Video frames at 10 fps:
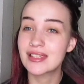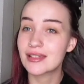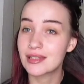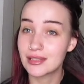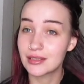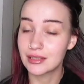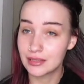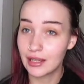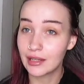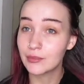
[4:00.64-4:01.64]
a gazillion
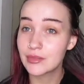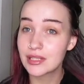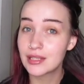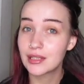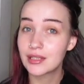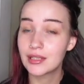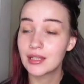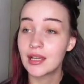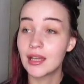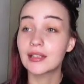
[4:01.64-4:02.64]
times,
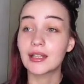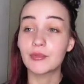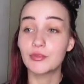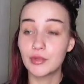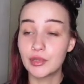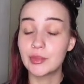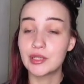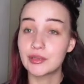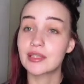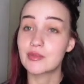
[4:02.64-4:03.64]
and I will be
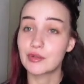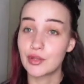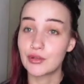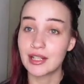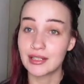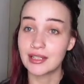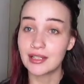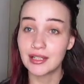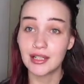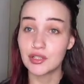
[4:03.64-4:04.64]
doing this with no
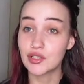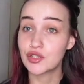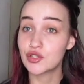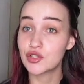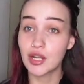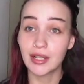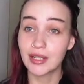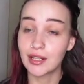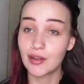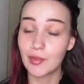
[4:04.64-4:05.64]
technique, and just chucking
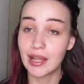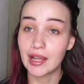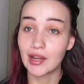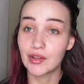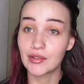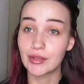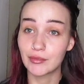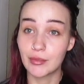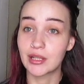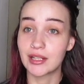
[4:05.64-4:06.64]
it on my hair, and
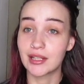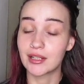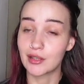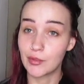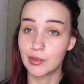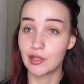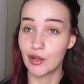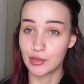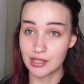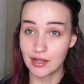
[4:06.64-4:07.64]
rubbing it in, and hoping it all
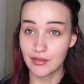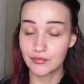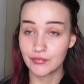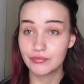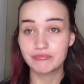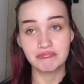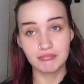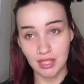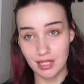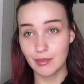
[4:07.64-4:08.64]
works out.
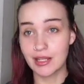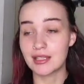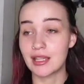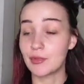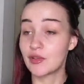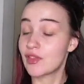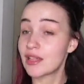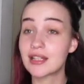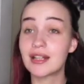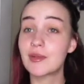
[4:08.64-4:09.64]
That is my disclaimer. If
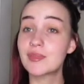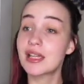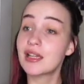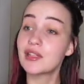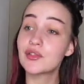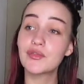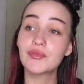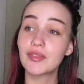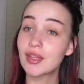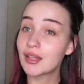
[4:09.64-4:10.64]
that's gonna upset you,
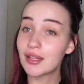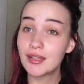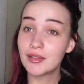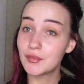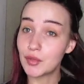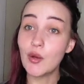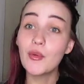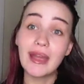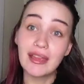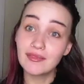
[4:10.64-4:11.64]
go
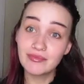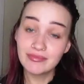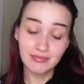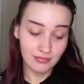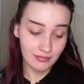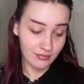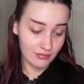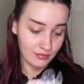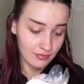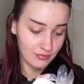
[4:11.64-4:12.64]
away.
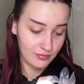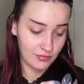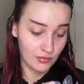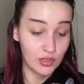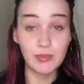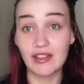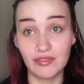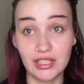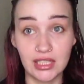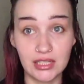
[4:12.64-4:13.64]
Respectfully.